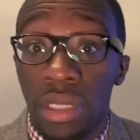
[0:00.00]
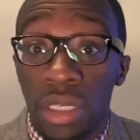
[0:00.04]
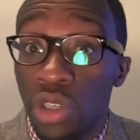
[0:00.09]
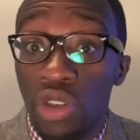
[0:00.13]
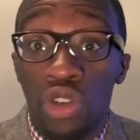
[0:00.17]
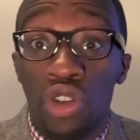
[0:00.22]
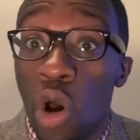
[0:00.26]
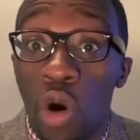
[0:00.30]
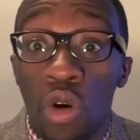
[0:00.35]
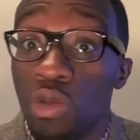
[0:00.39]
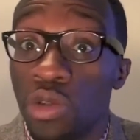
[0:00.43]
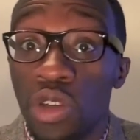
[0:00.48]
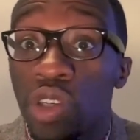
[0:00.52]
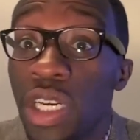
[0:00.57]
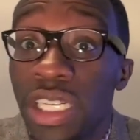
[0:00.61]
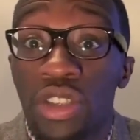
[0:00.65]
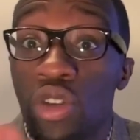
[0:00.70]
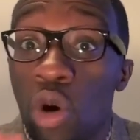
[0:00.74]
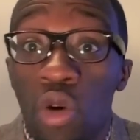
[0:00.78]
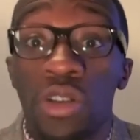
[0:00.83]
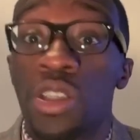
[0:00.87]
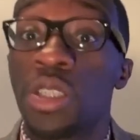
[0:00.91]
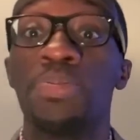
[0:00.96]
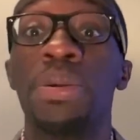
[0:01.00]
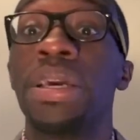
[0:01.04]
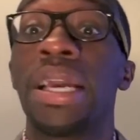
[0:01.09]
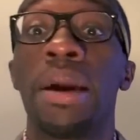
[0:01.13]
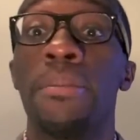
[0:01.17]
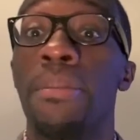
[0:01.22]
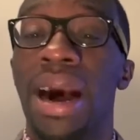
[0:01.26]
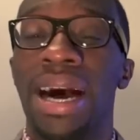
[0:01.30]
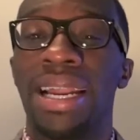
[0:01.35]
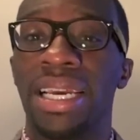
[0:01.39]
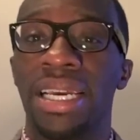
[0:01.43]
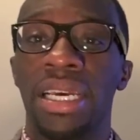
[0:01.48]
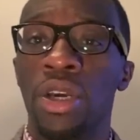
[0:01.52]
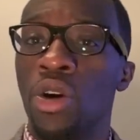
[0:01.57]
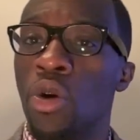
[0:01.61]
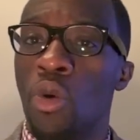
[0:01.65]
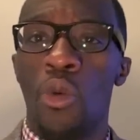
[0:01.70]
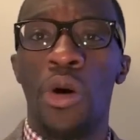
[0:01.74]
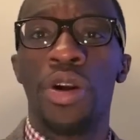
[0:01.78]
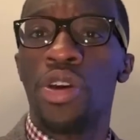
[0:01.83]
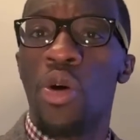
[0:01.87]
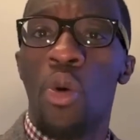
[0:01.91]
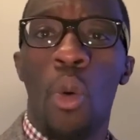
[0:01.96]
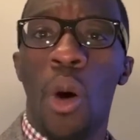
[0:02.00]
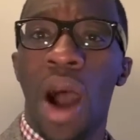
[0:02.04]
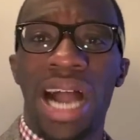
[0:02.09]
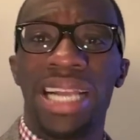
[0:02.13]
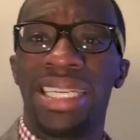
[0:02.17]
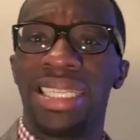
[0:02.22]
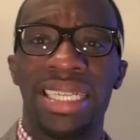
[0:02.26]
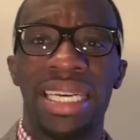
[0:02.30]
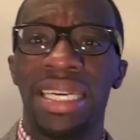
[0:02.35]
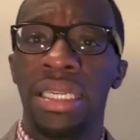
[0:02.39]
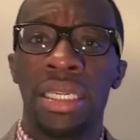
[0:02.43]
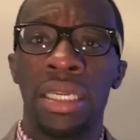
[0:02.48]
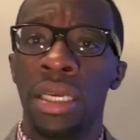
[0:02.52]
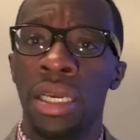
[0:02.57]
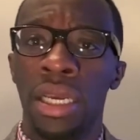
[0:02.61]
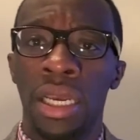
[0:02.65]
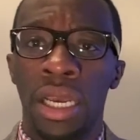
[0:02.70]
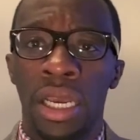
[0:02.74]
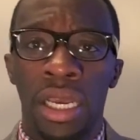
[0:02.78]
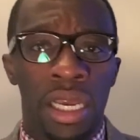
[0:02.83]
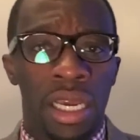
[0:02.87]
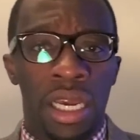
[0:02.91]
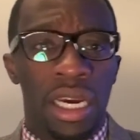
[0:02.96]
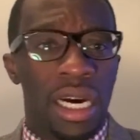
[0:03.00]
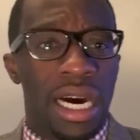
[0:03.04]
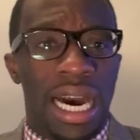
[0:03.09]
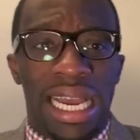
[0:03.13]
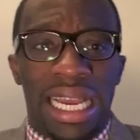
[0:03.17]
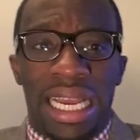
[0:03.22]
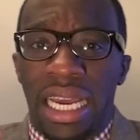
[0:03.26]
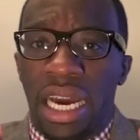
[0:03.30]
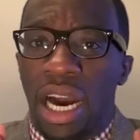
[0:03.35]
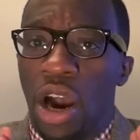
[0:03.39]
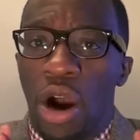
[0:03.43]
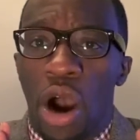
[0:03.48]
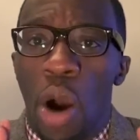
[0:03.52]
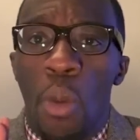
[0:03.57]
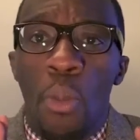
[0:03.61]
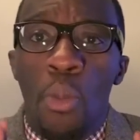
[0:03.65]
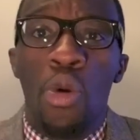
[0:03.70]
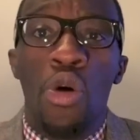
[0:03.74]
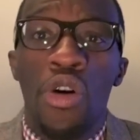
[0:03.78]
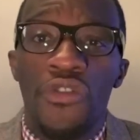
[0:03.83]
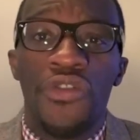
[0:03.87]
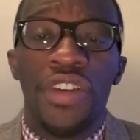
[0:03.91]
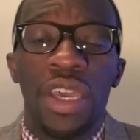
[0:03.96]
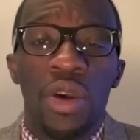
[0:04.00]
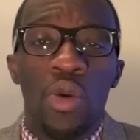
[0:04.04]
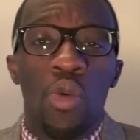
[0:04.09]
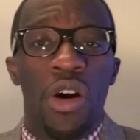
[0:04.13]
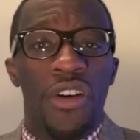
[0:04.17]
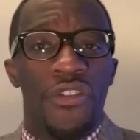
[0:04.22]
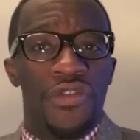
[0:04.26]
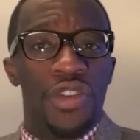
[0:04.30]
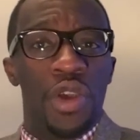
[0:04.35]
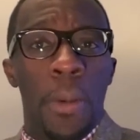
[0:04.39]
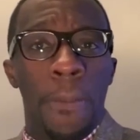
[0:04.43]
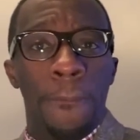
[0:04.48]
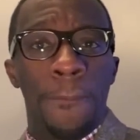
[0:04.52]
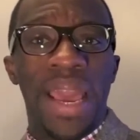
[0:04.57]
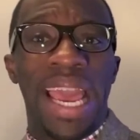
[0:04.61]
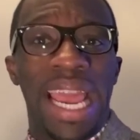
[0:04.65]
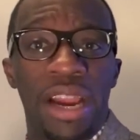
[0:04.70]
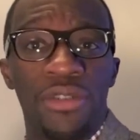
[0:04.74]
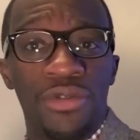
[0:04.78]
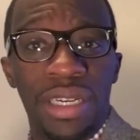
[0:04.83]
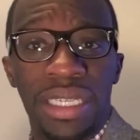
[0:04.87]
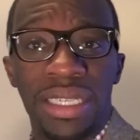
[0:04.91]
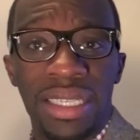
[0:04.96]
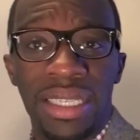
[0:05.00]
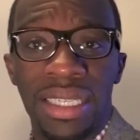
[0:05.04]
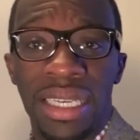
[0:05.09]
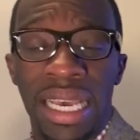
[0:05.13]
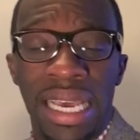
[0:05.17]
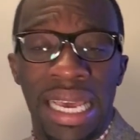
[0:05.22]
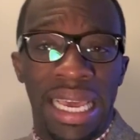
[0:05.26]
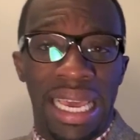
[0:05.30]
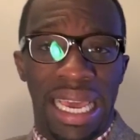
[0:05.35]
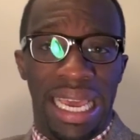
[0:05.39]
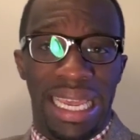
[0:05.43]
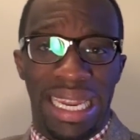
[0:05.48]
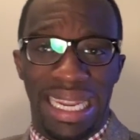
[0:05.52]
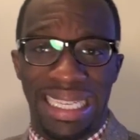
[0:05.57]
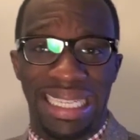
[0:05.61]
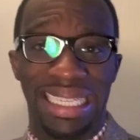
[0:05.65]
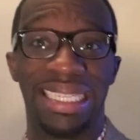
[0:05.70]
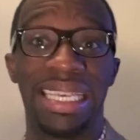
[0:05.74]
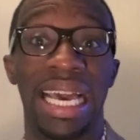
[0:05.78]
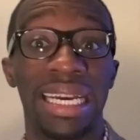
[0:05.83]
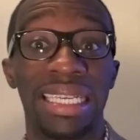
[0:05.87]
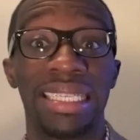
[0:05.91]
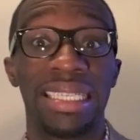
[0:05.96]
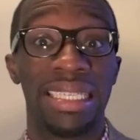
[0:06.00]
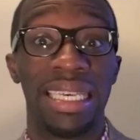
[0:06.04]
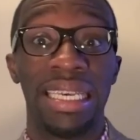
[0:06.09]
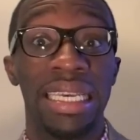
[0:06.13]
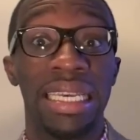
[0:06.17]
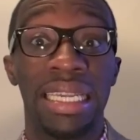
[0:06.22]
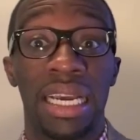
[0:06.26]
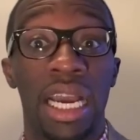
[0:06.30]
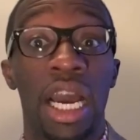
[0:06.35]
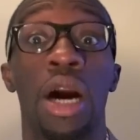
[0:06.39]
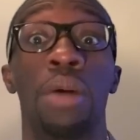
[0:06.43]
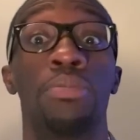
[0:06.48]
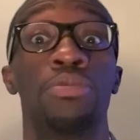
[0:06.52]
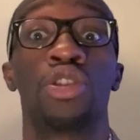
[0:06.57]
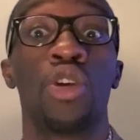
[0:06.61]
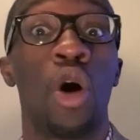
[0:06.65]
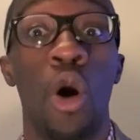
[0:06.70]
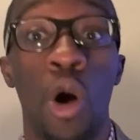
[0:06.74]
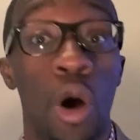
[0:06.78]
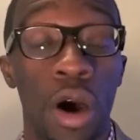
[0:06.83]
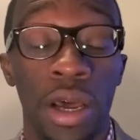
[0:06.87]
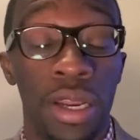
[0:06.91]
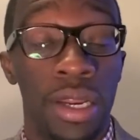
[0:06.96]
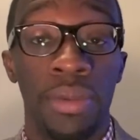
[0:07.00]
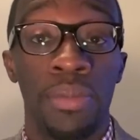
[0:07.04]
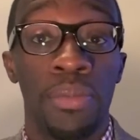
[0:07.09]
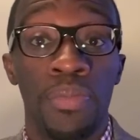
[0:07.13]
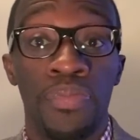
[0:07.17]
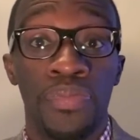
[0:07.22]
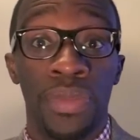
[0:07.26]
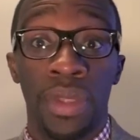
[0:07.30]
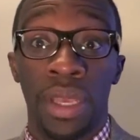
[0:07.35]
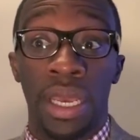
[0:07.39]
You just don't speak about it. When you're watching like a movie with your parents and a sex scene comes on,